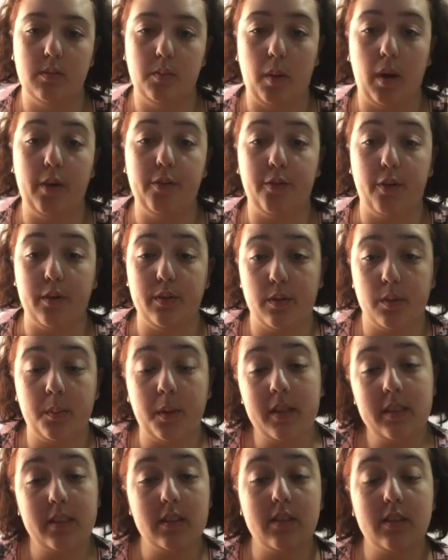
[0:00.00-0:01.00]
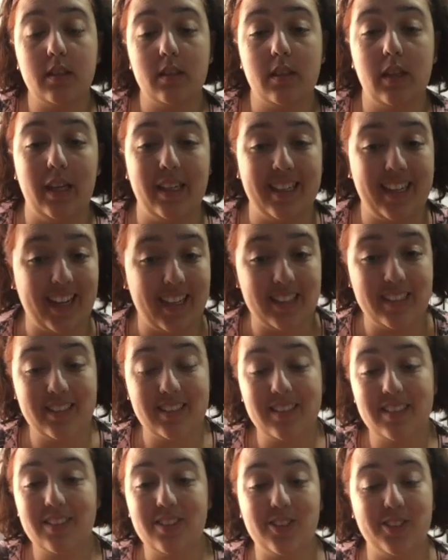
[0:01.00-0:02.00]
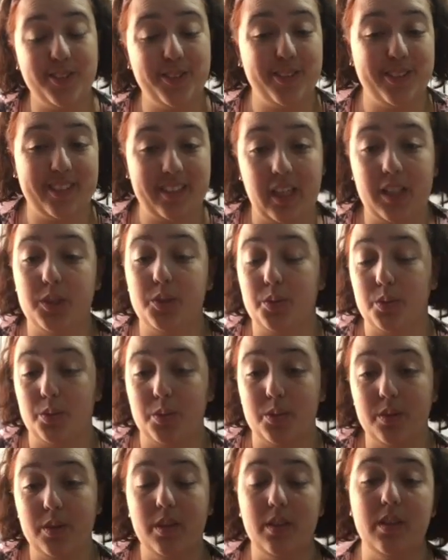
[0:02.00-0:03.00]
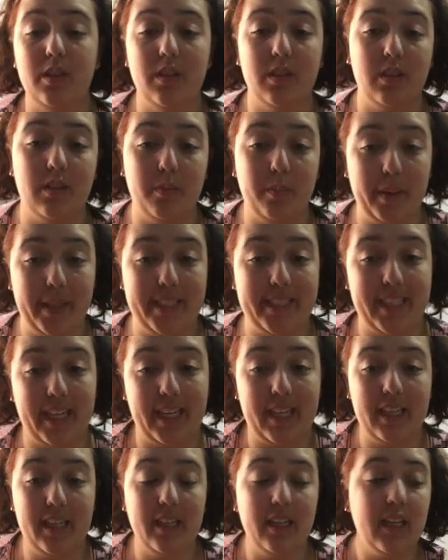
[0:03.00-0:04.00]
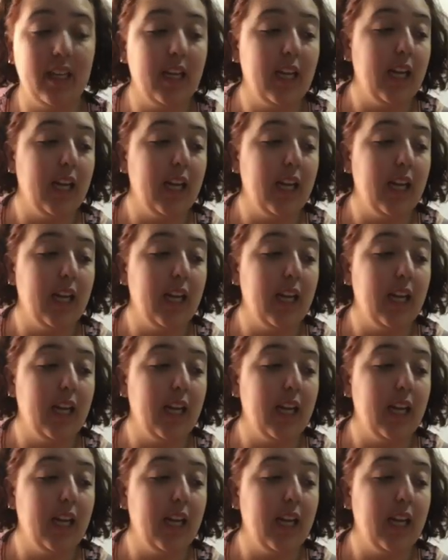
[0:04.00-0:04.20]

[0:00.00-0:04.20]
my phone reminders and calendars to schedule my day.